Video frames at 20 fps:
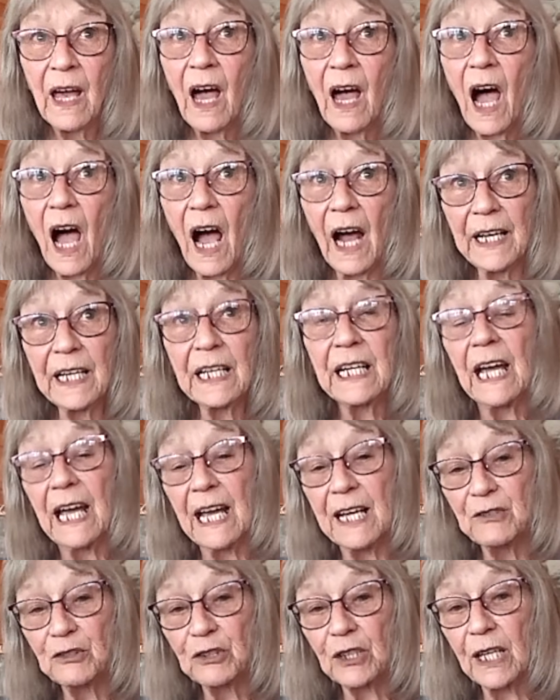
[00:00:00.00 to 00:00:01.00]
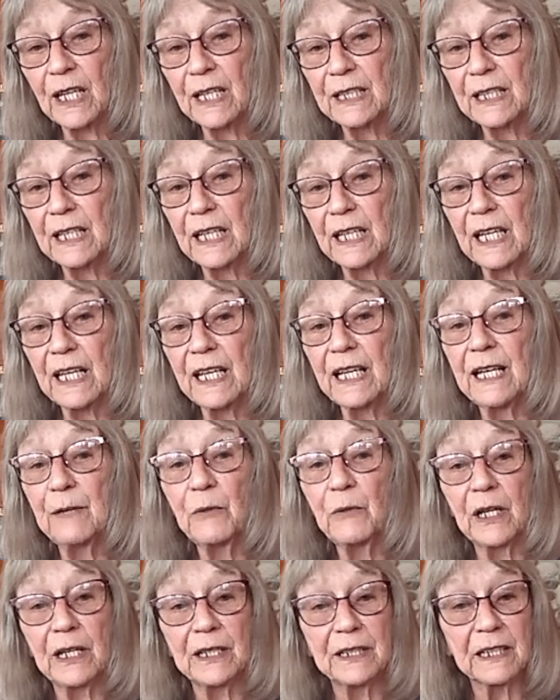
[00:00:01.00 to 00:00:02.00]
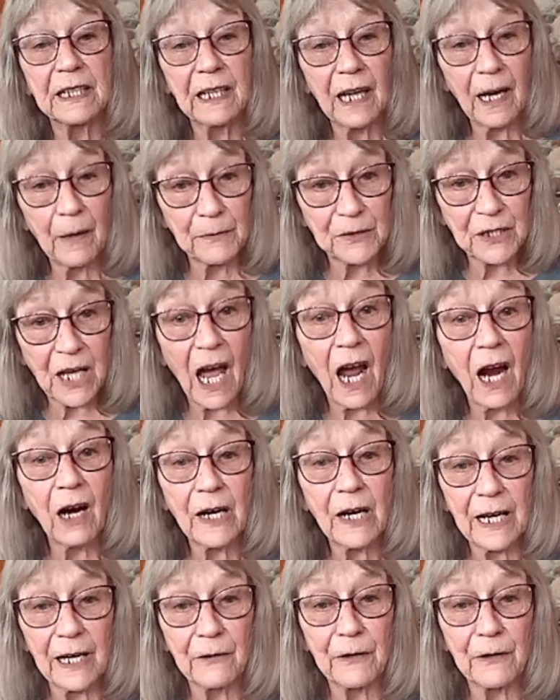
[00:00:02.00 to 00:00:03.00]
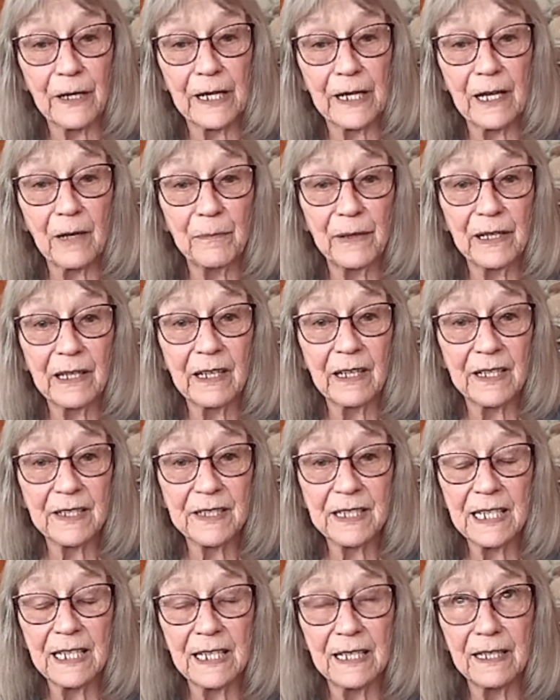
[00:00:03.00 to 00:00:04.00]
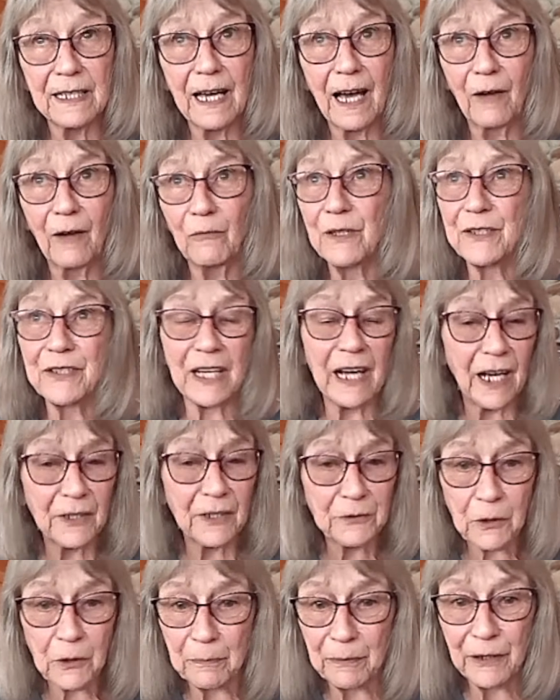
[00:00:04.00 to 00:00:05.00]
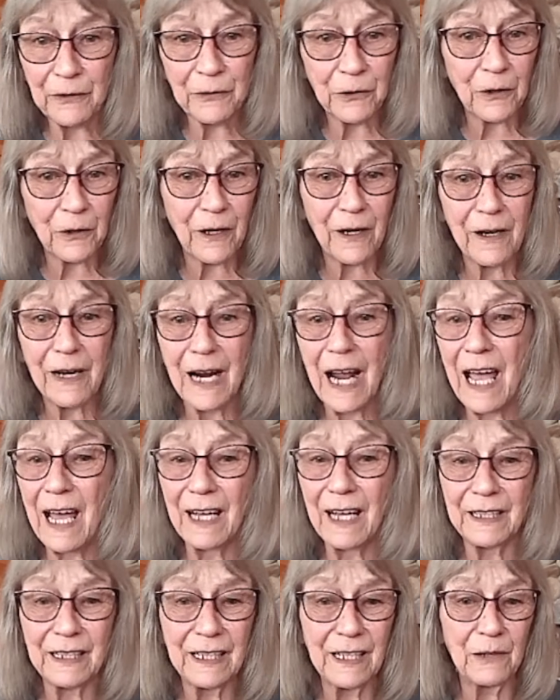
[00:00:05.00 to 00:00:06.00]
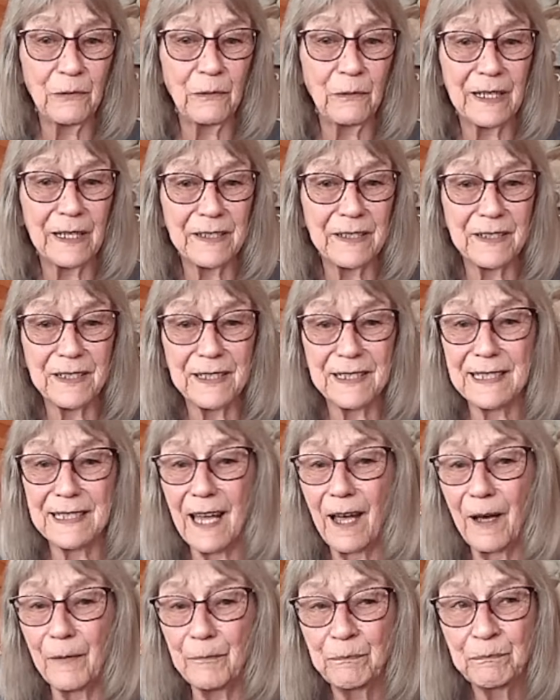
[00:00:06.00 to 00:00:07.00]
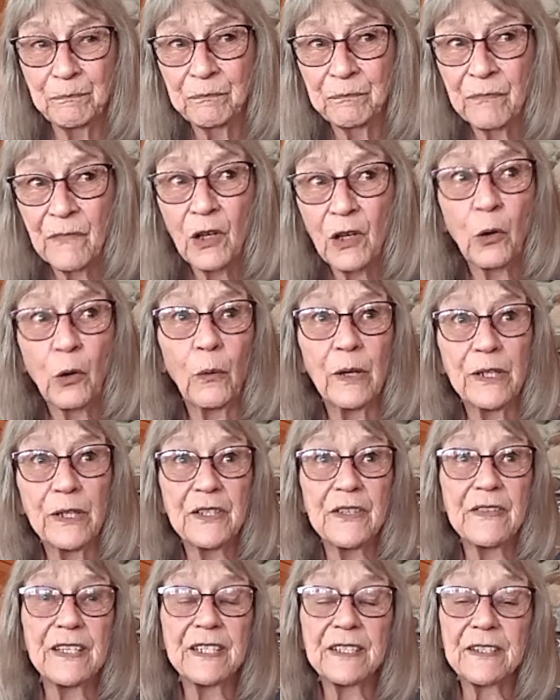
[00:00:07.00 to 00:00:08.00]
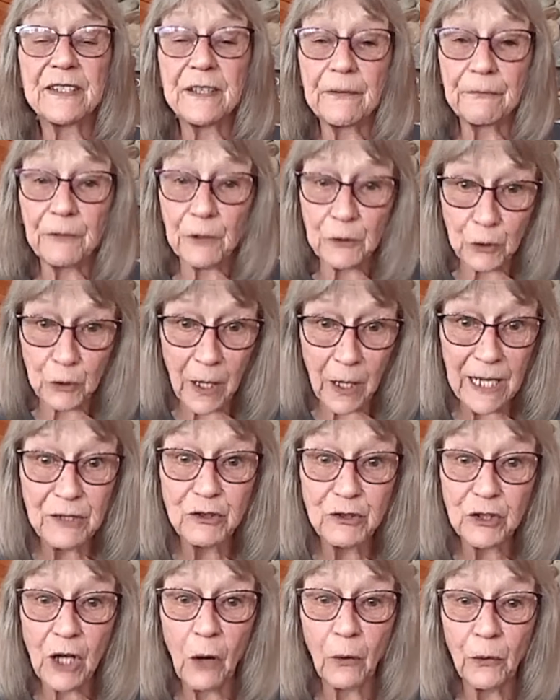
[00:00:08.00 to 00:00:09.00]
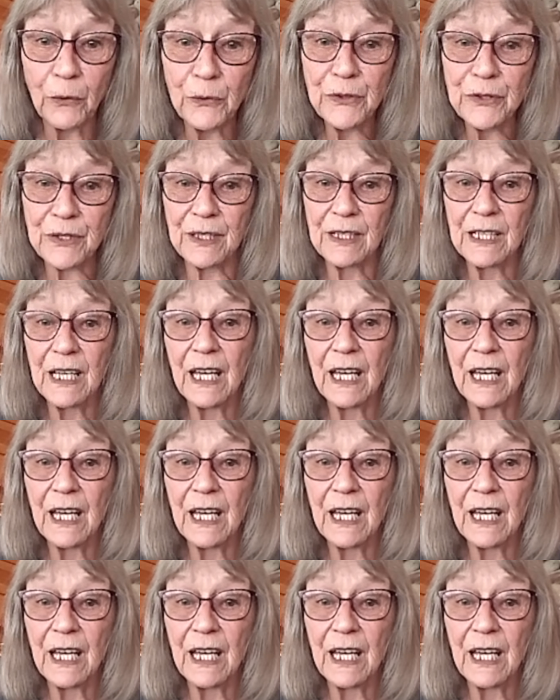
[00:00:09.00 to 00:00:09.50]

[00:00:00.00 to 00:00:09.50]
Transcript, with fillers: On occasion, he would come to our area because he uh, was an entrepreneur and he was uh, going to these different trade shows